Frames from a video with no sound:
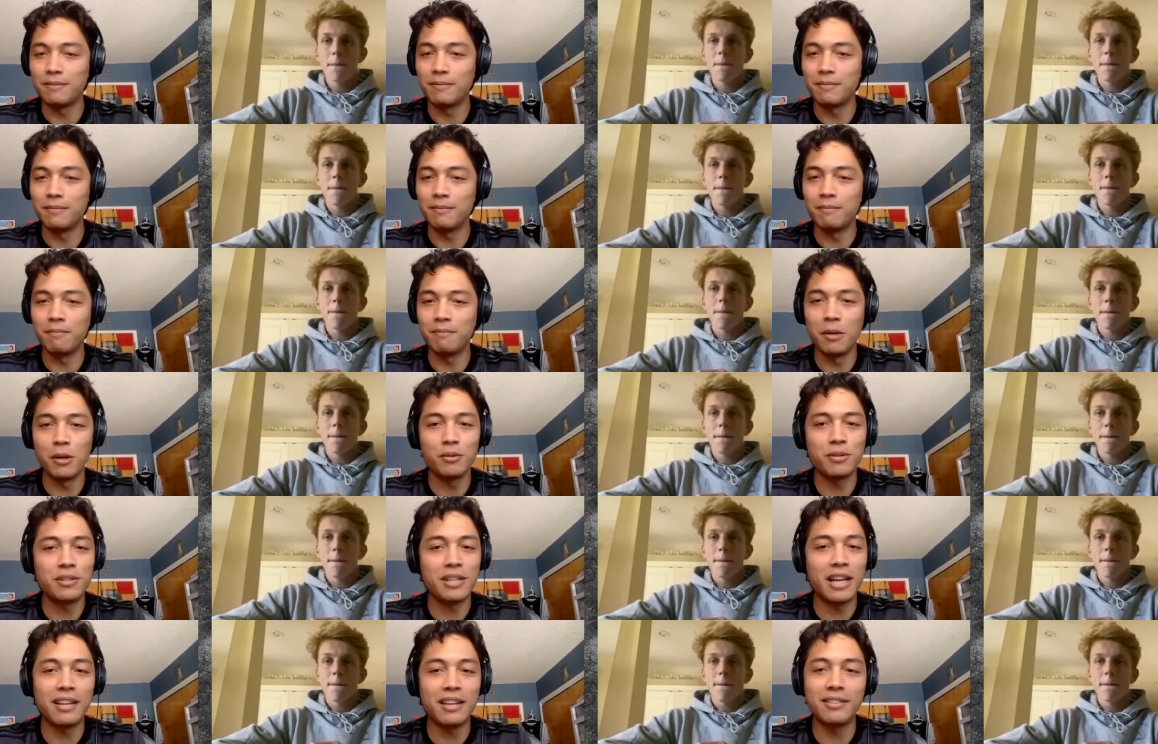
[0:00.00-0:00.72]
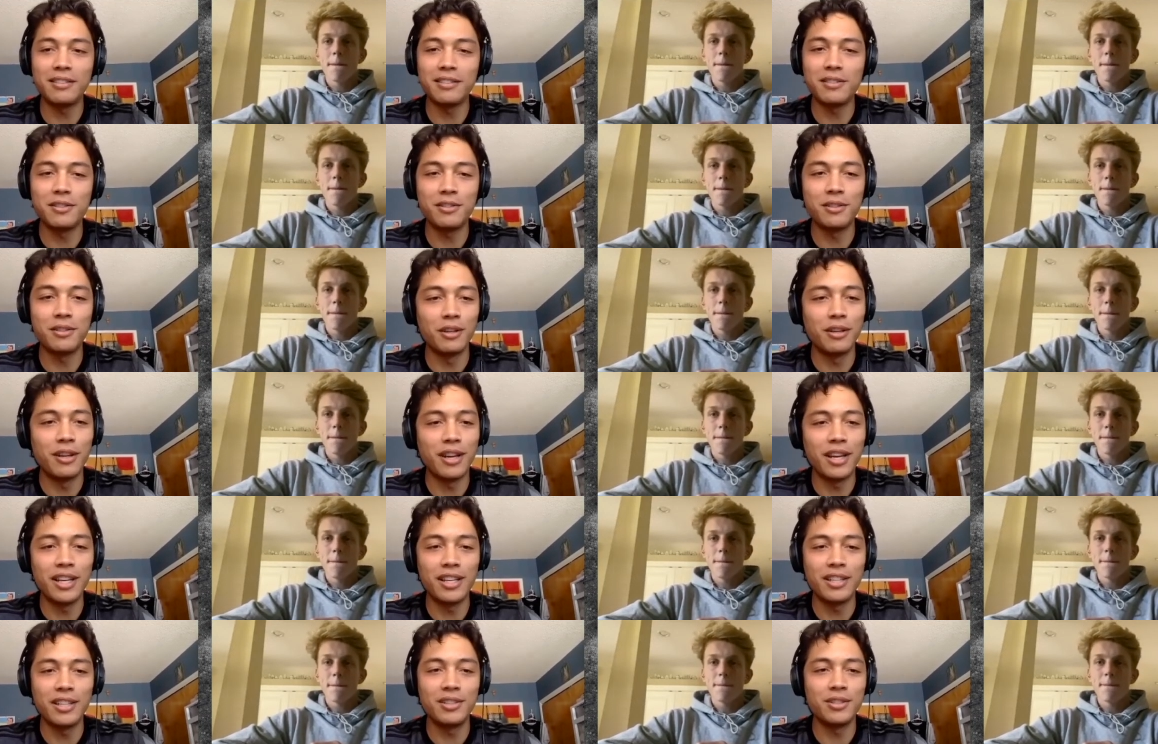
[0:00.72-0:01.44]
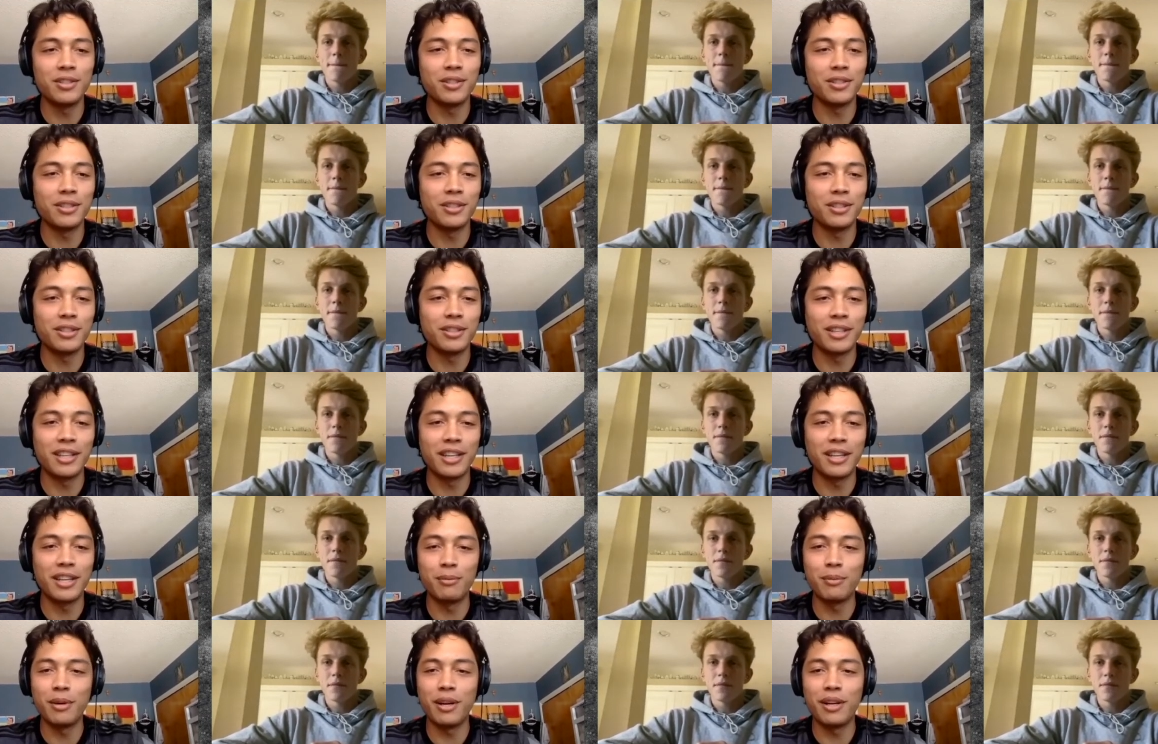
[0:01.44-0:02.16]
Speaker 1: most athletes your age are, are,
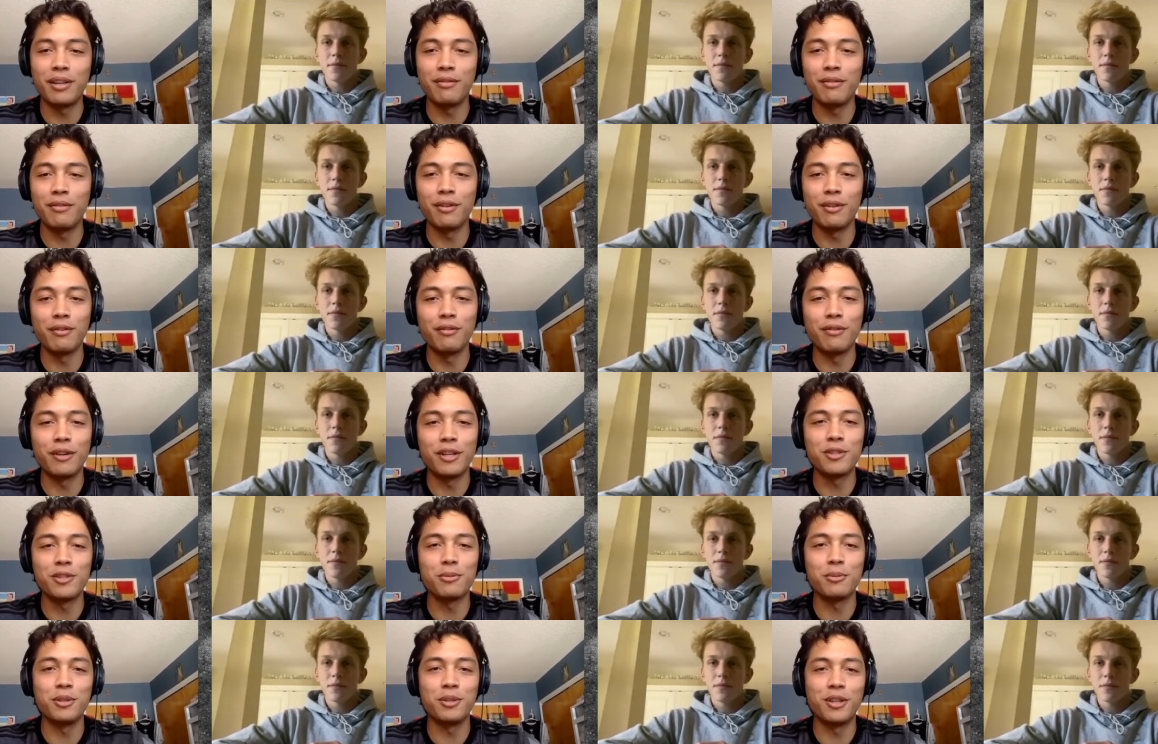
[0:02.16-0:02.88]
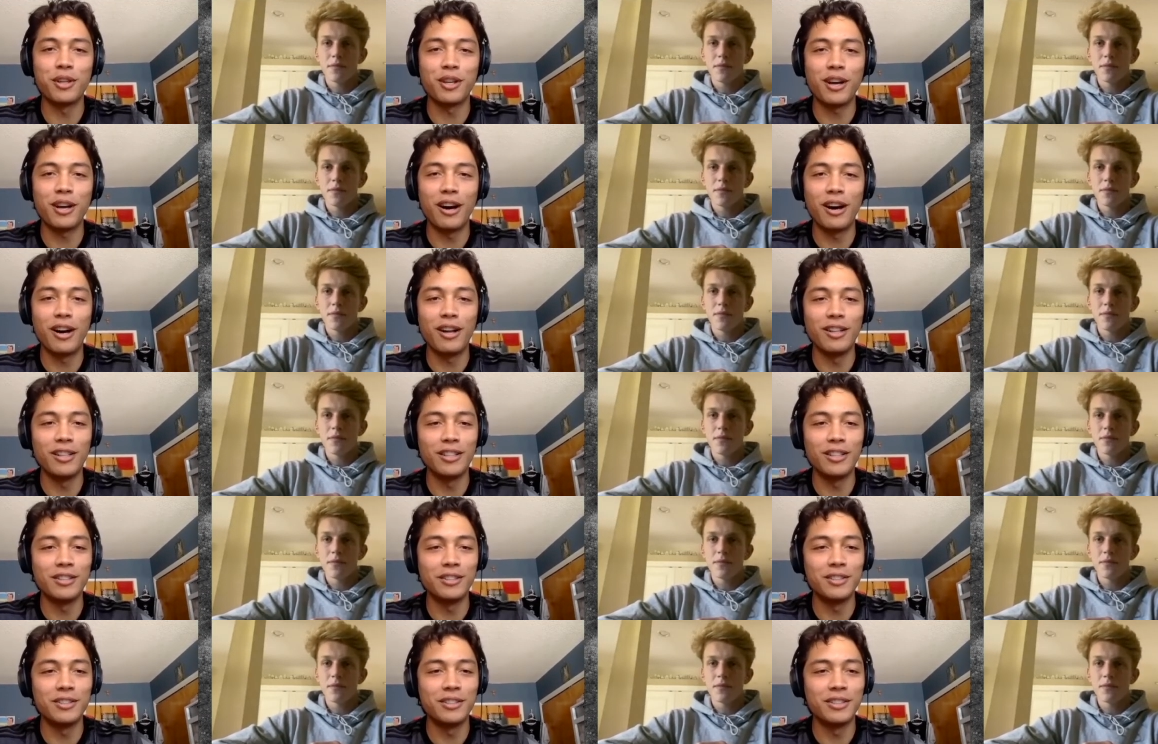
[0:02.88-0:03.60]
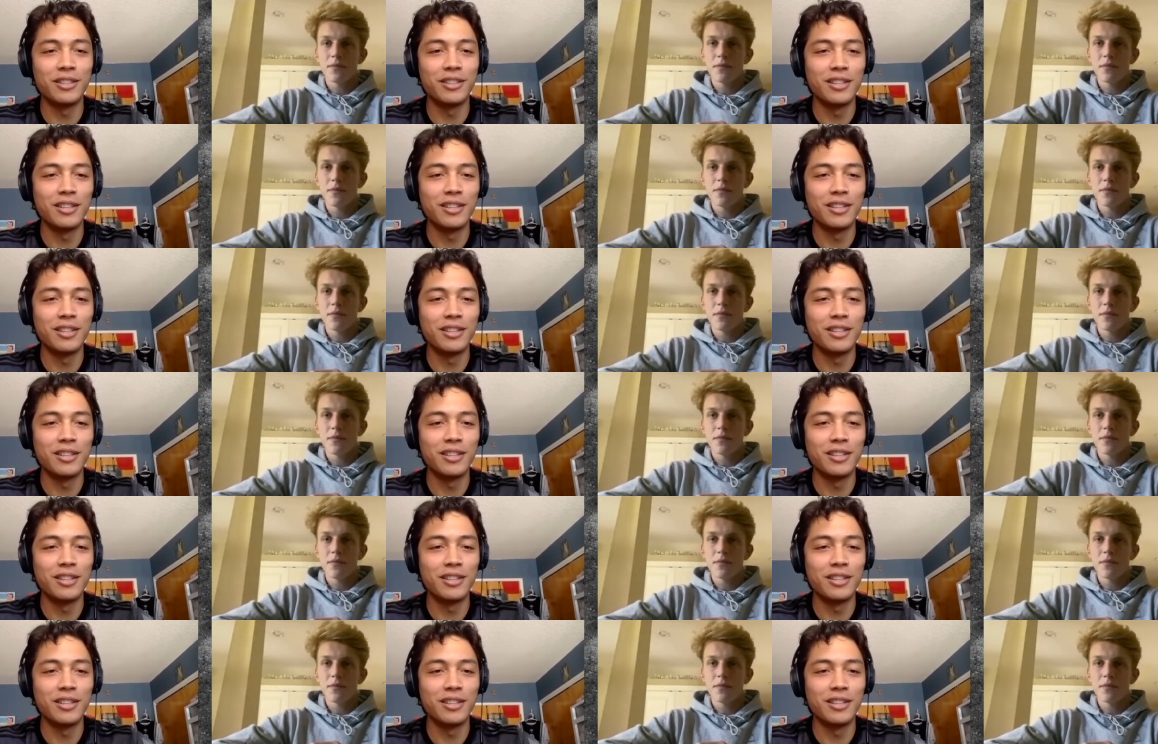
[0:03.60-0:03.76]
getting ready for the freshman year of college,